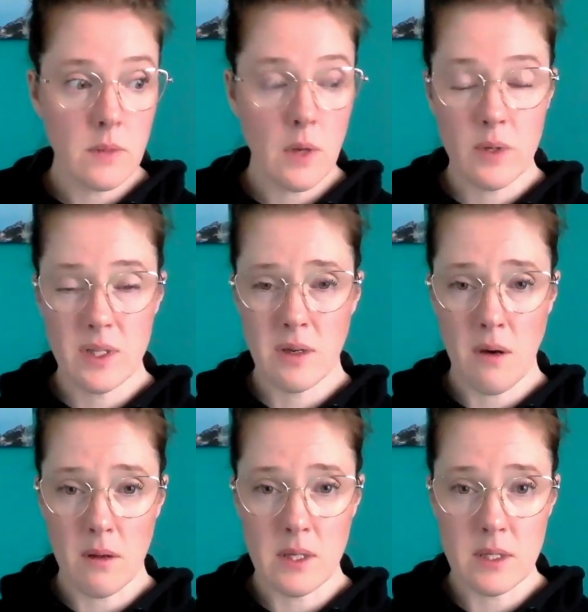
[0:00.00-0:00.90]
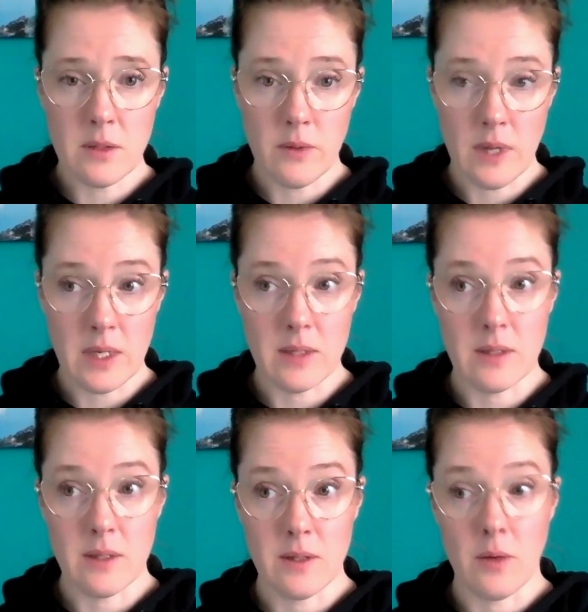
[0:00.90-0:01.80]
what to call these new things,
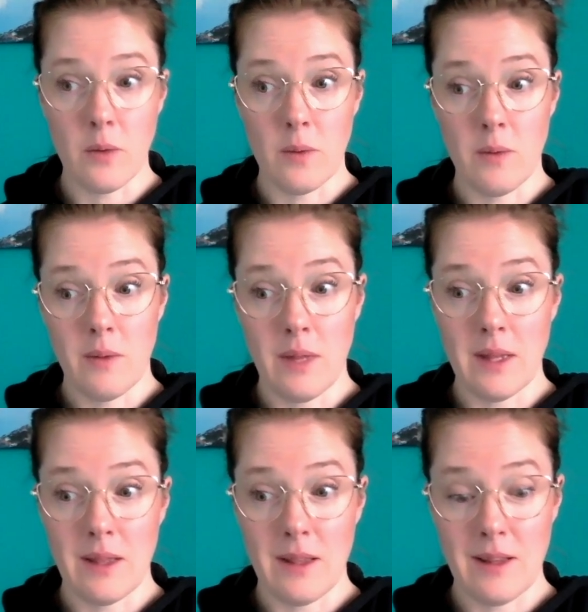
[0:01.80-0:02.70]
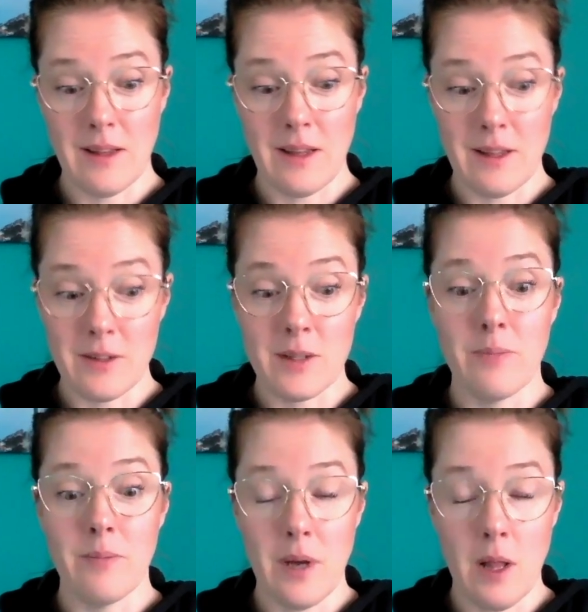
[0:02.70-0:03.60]
so that there's
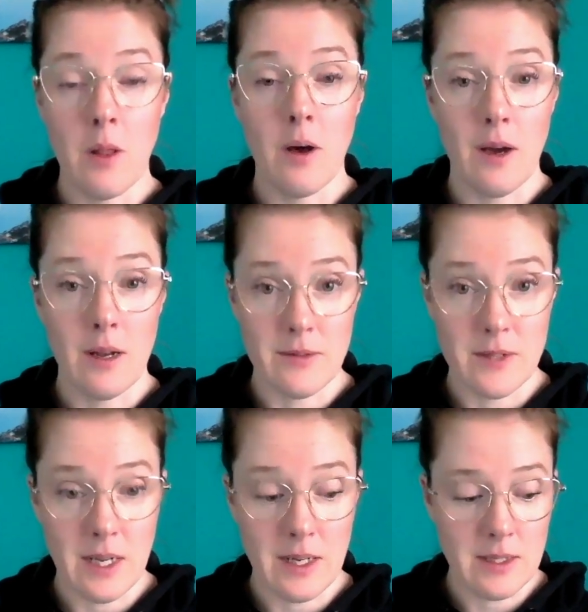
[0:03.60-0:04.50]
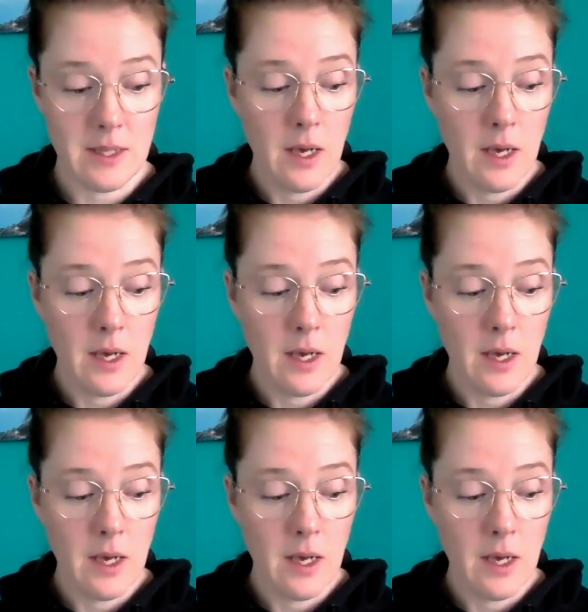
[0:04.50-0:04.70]
a lot of studies.